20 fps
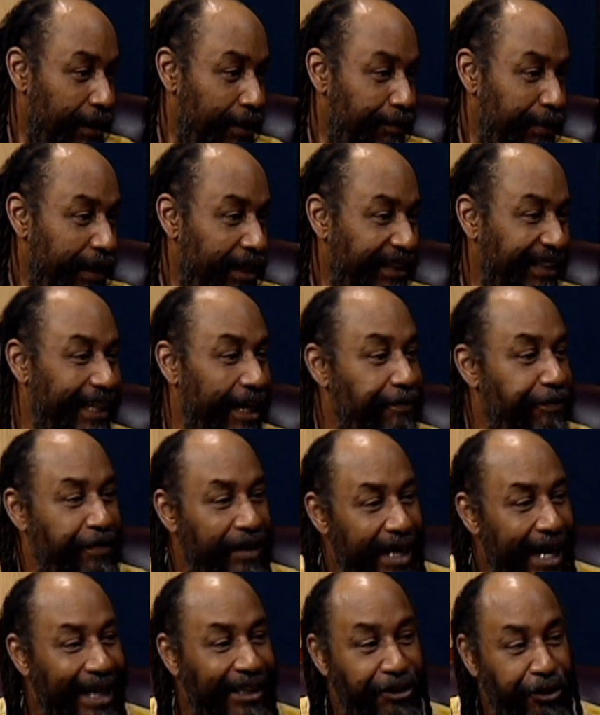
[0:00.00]
because they
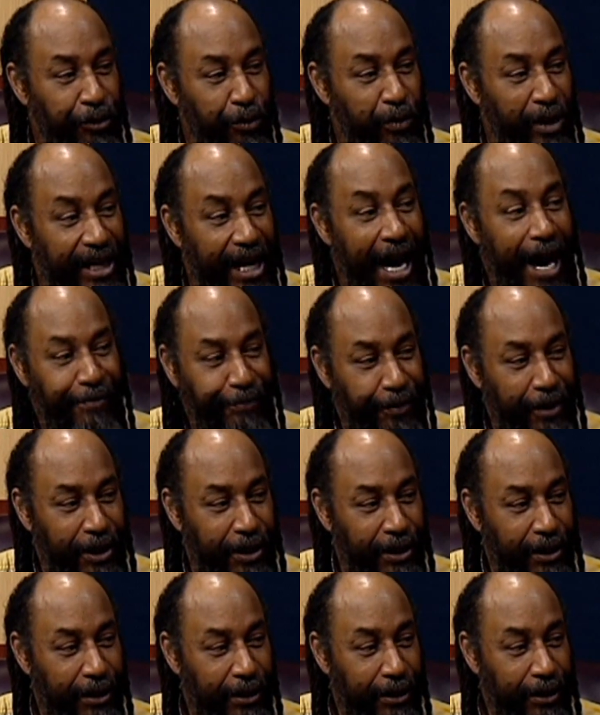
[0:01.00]
forgot to, in
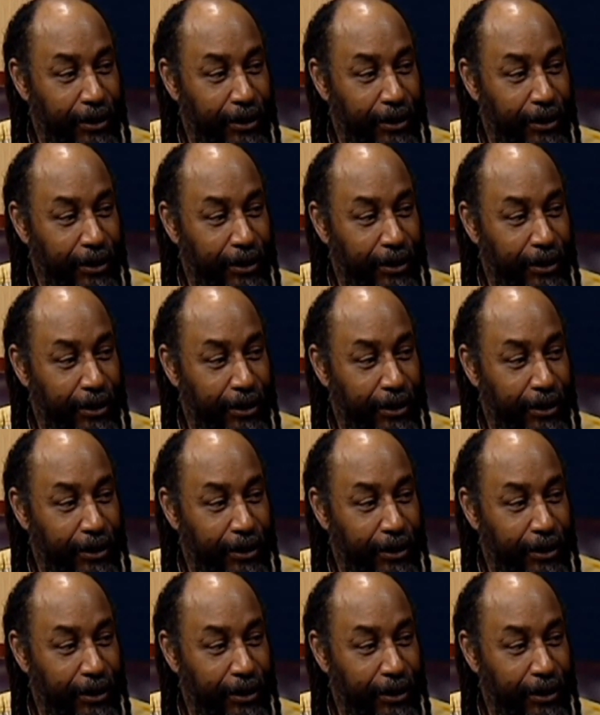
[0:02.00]
Africa,